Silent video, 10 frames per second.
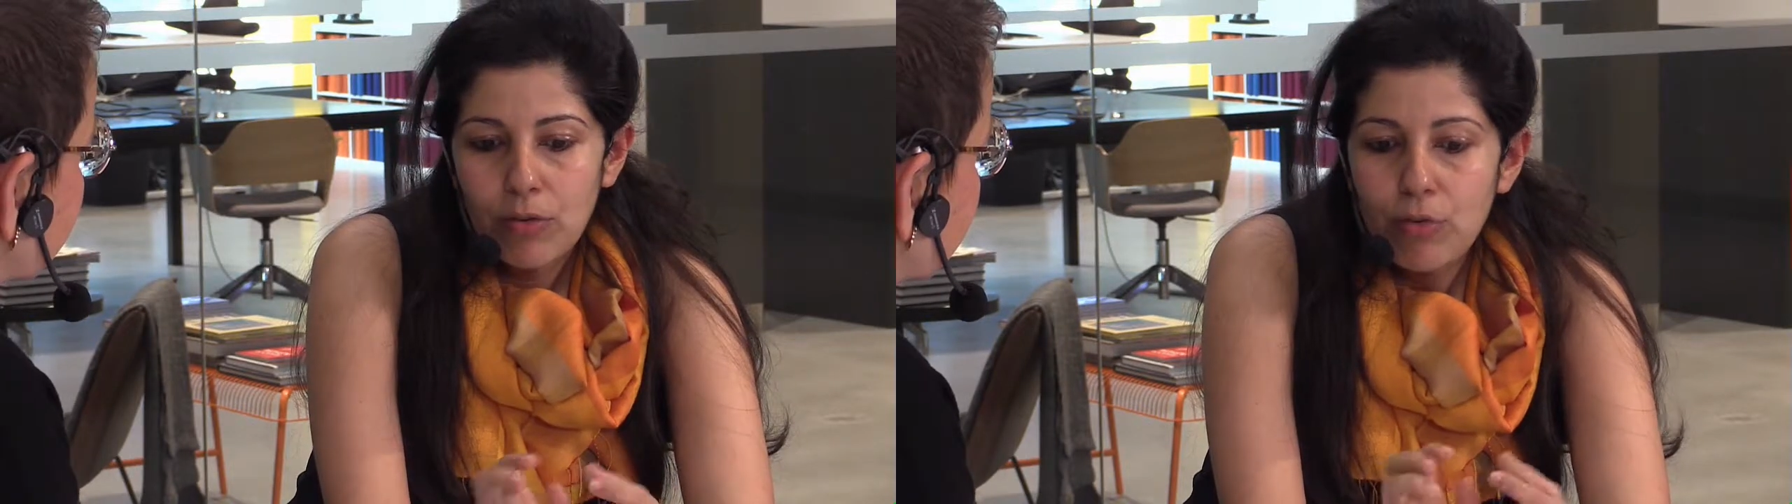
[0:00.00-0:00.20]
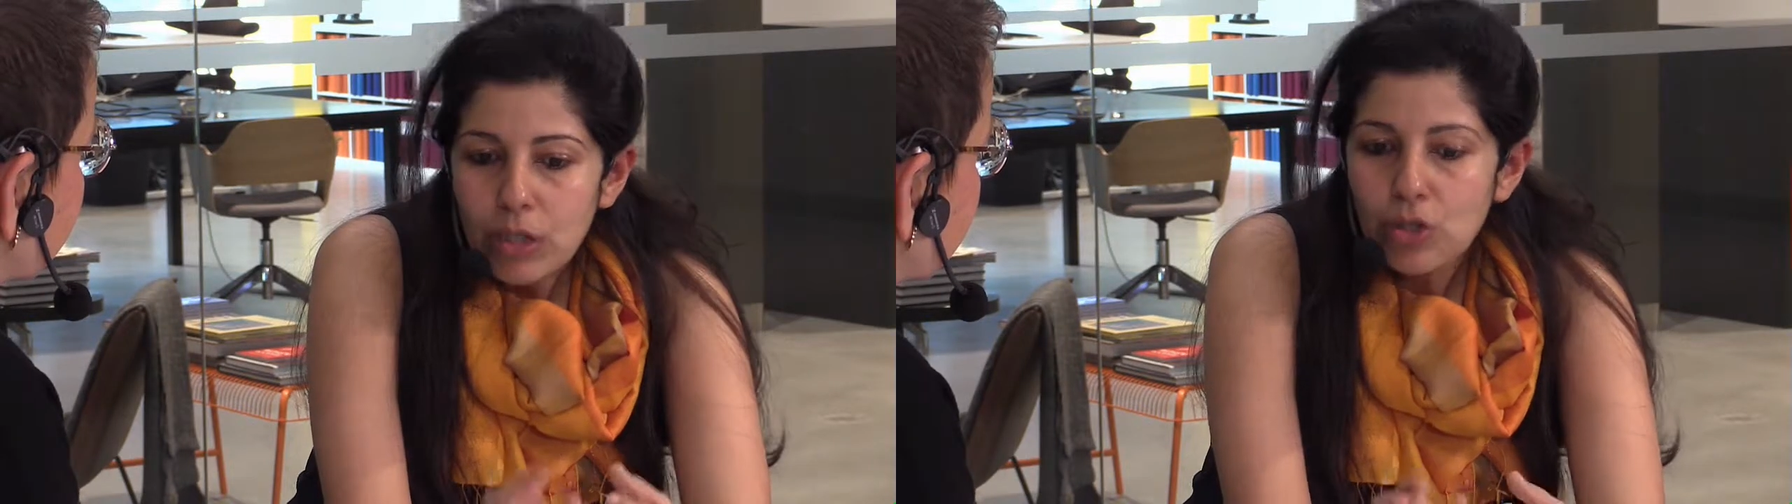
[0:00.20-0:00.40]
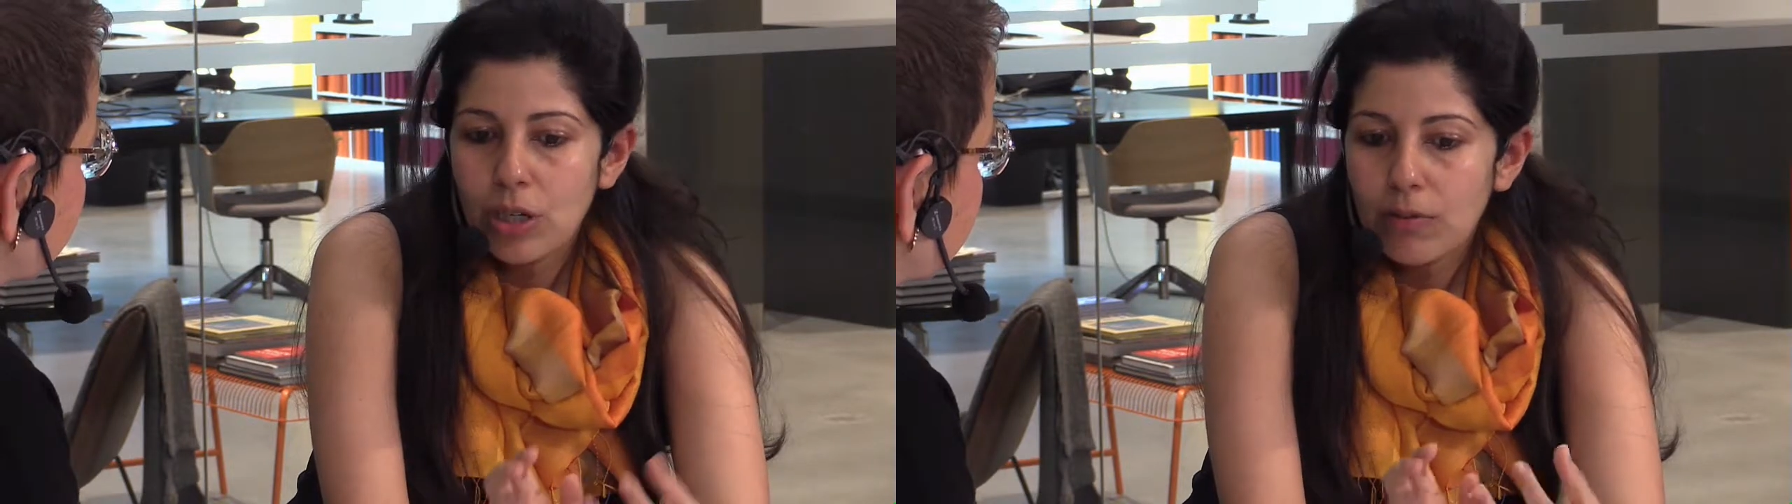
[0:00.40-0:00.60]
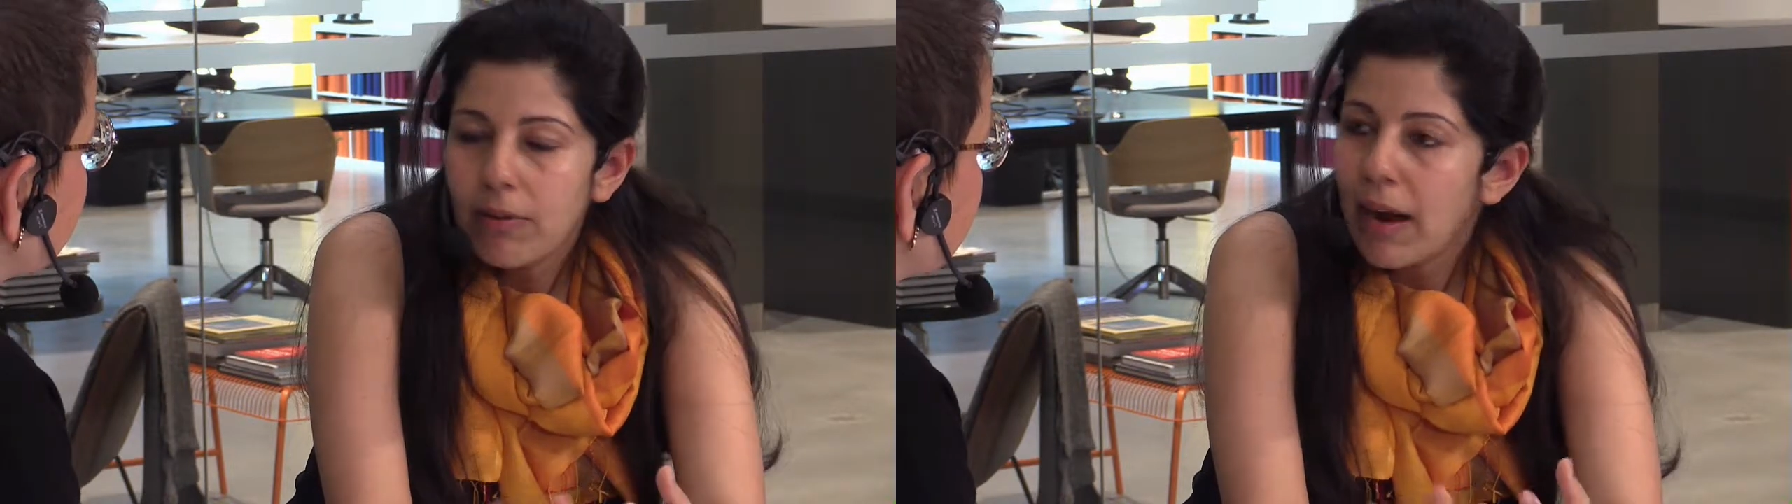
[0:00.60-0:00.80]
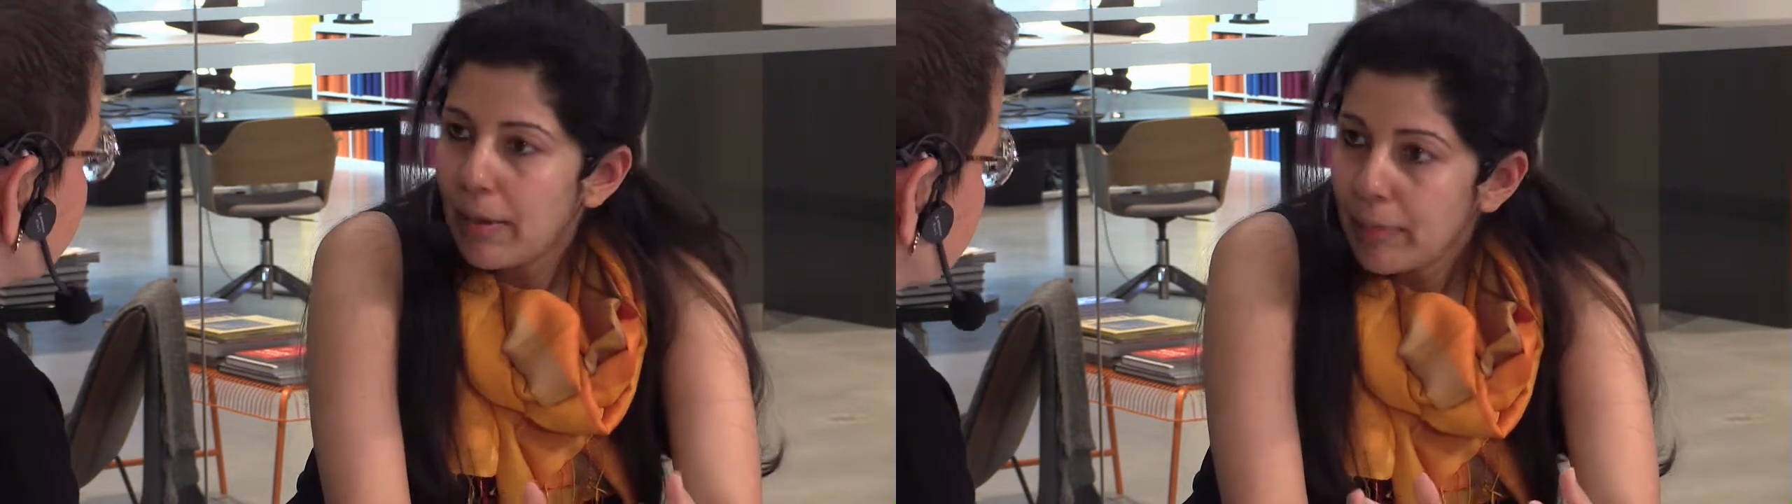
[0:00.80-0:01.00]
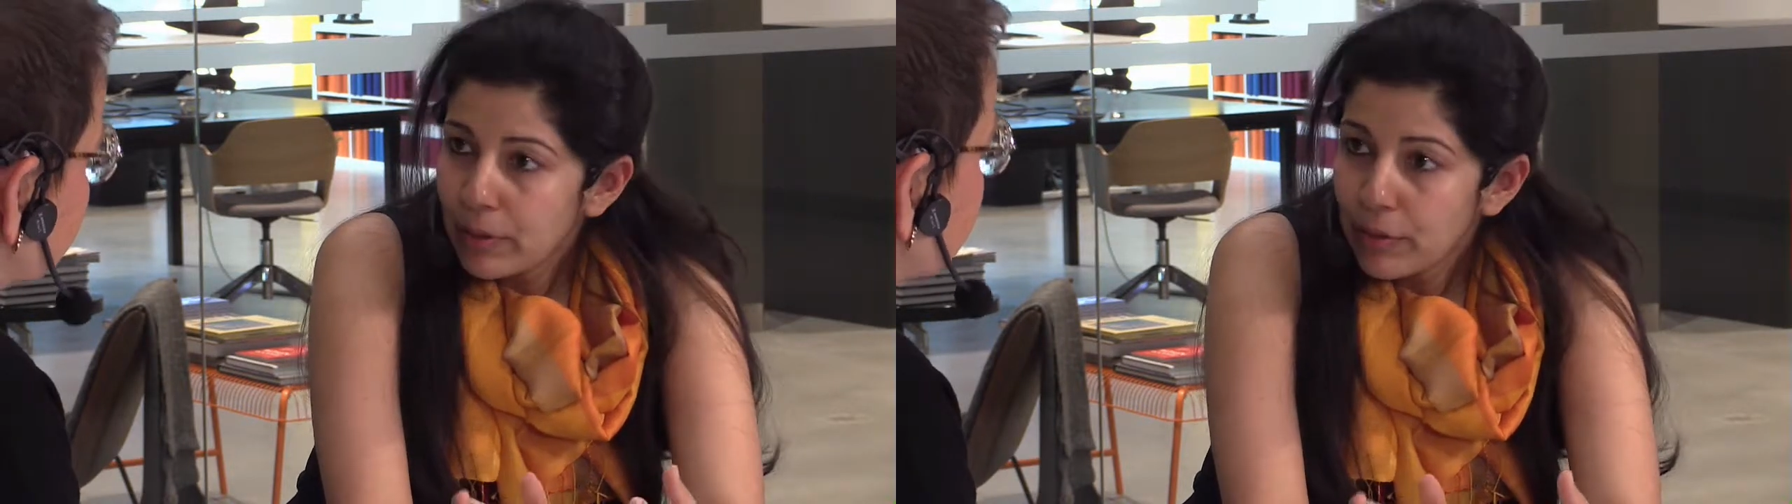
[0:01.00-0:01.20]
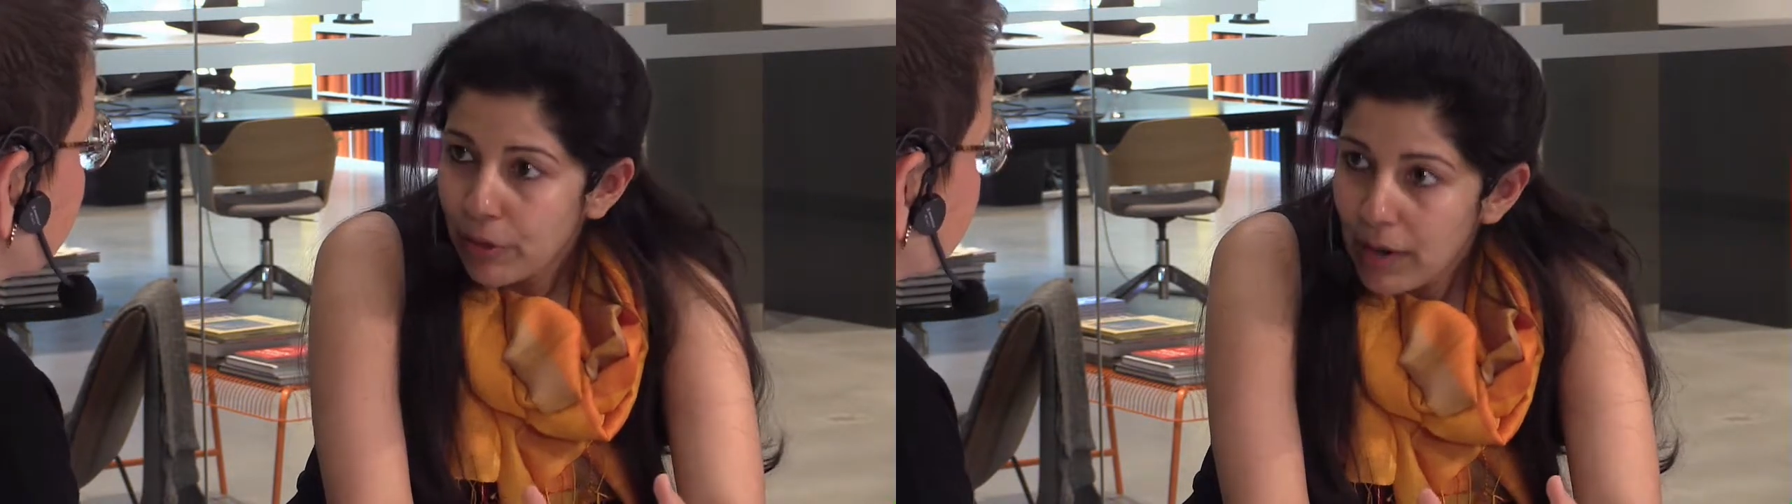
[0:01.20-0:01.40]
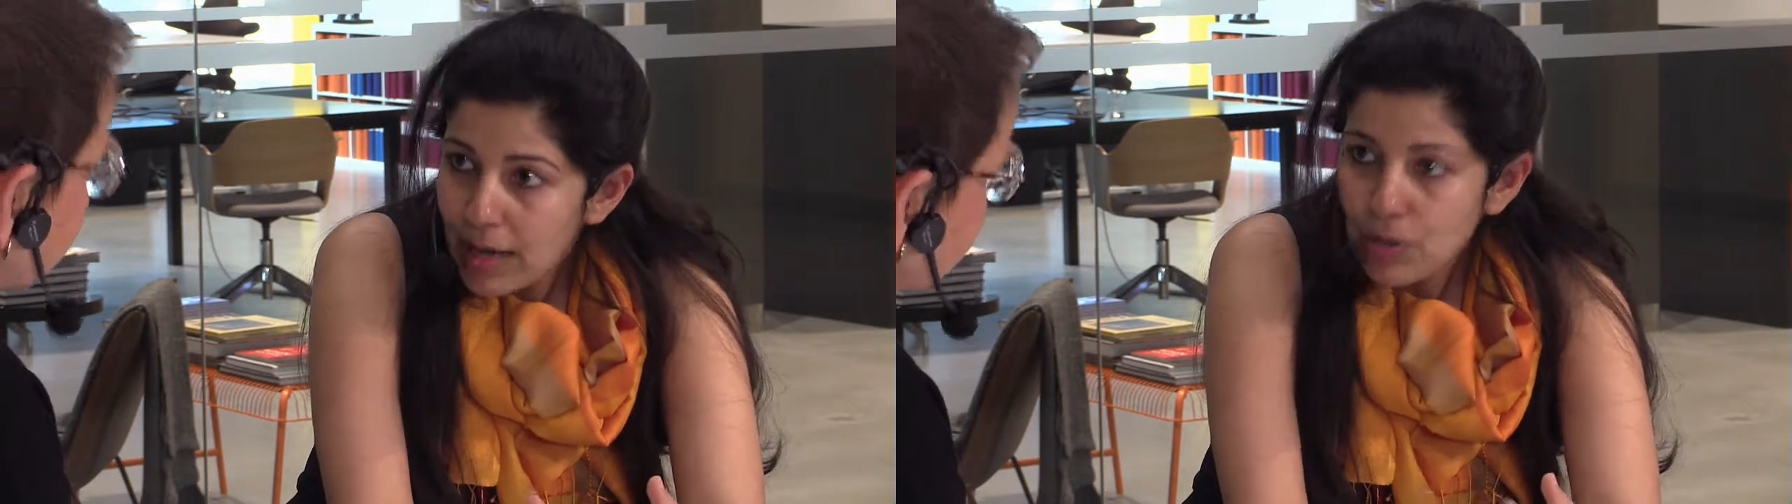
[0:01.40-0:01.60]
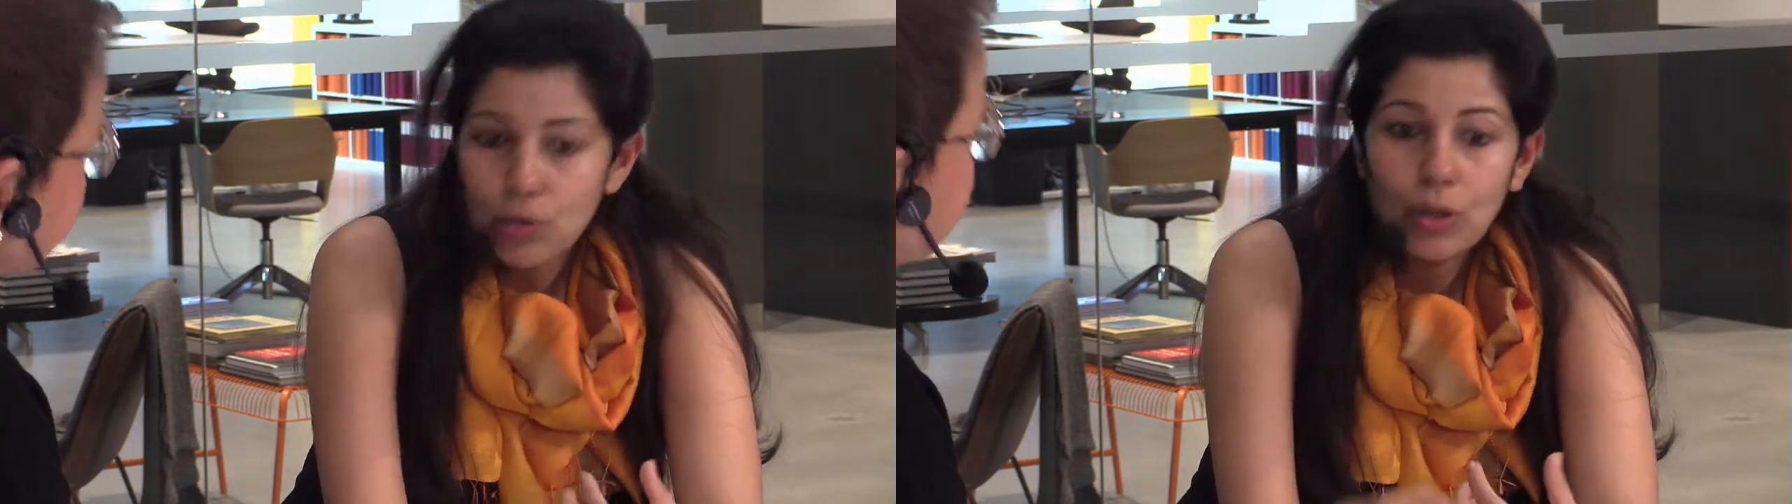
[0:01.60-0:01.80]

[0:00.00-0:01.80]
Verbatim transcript: rich environment for us to